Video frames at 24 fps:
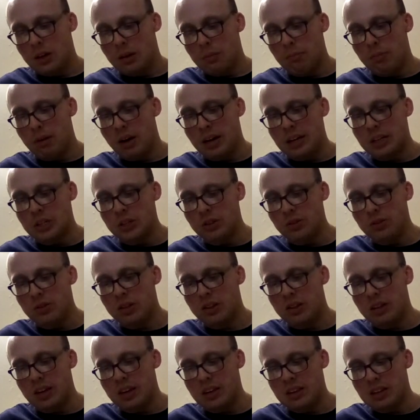By
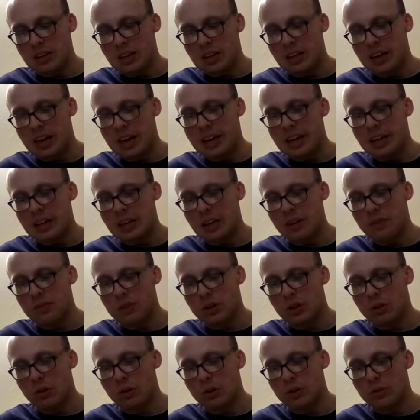justice, a king gives
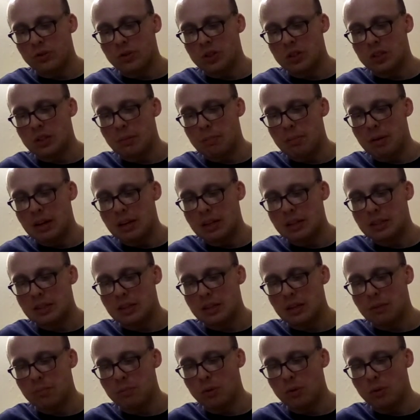a country stability,